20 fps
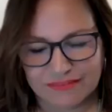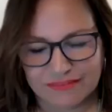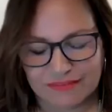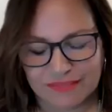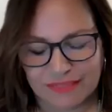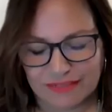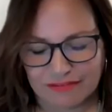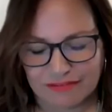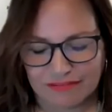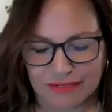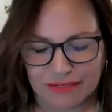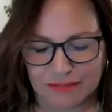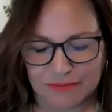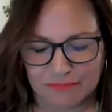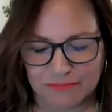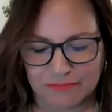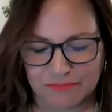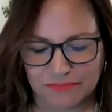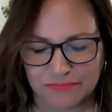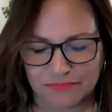there,
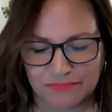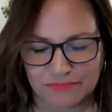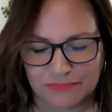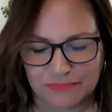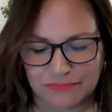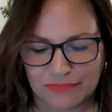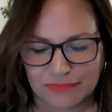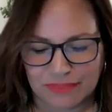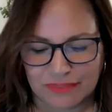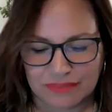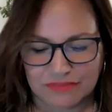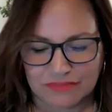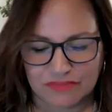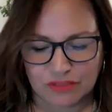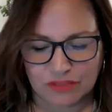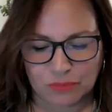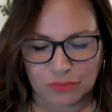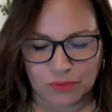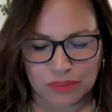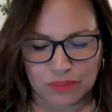um,
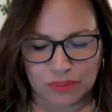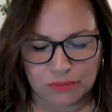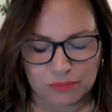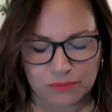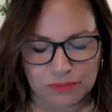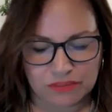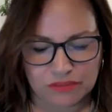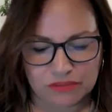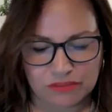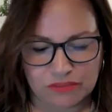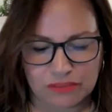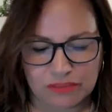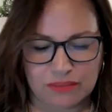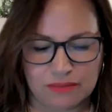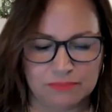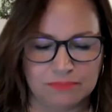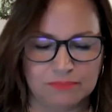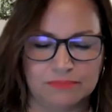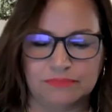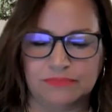so when, when you
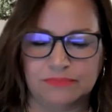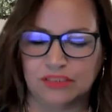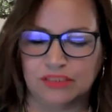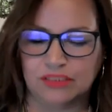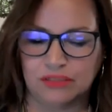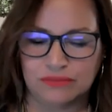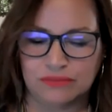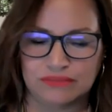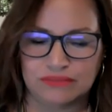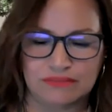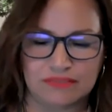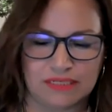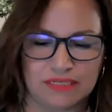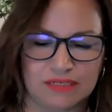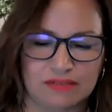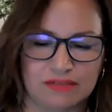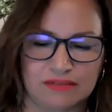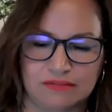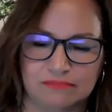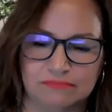come, you know, is
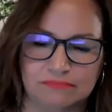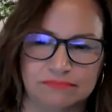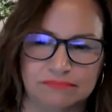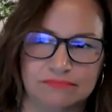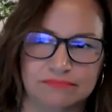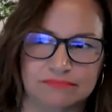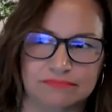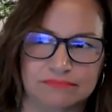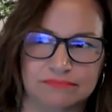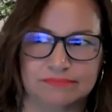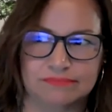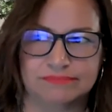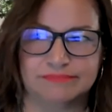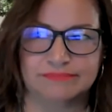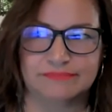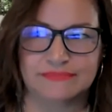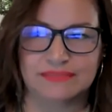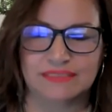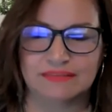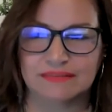there,
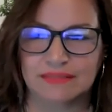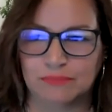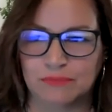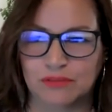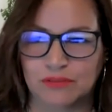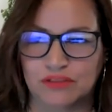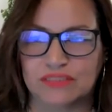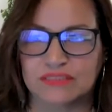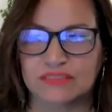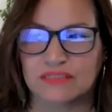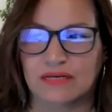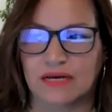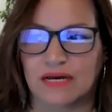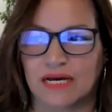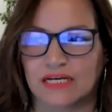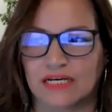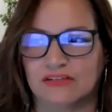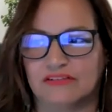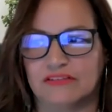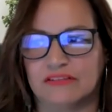because I'm looking to
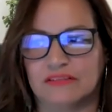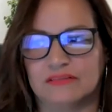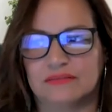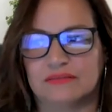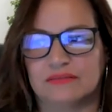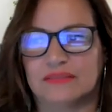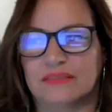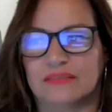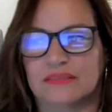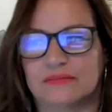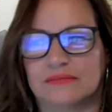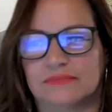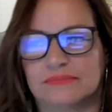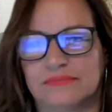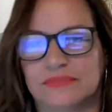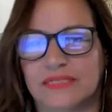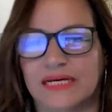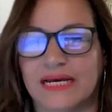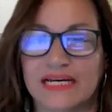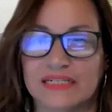hire it. Uh,
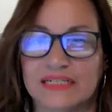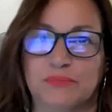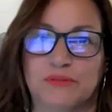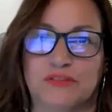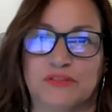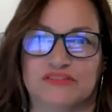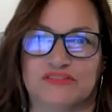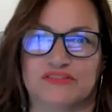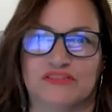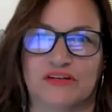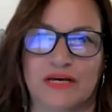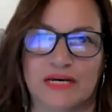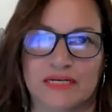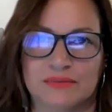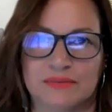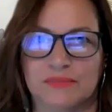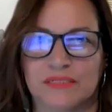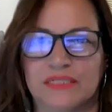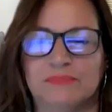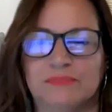I had a personal
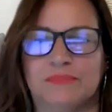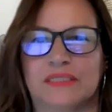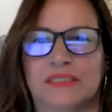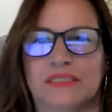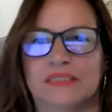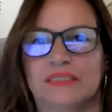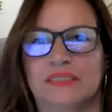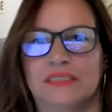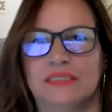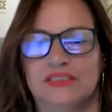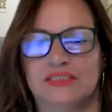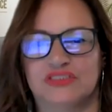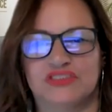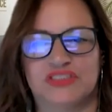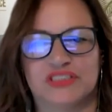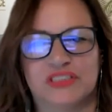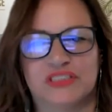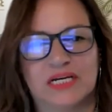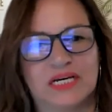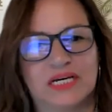admin, but
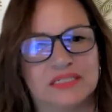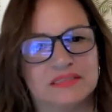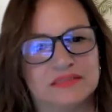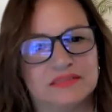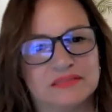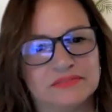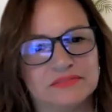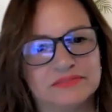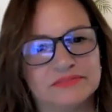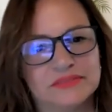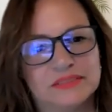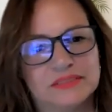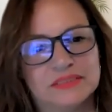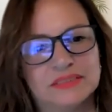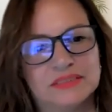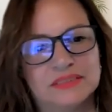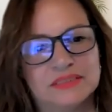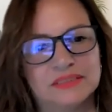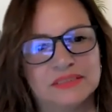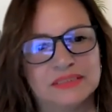she kind of
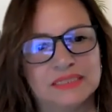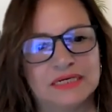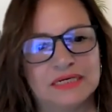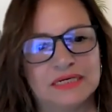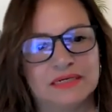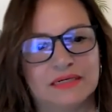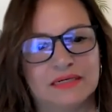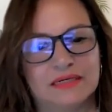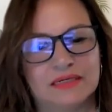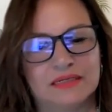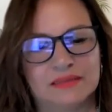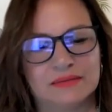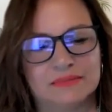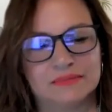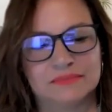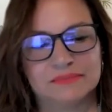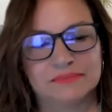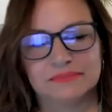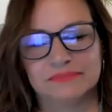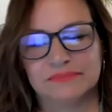
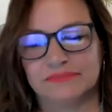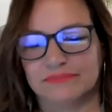um,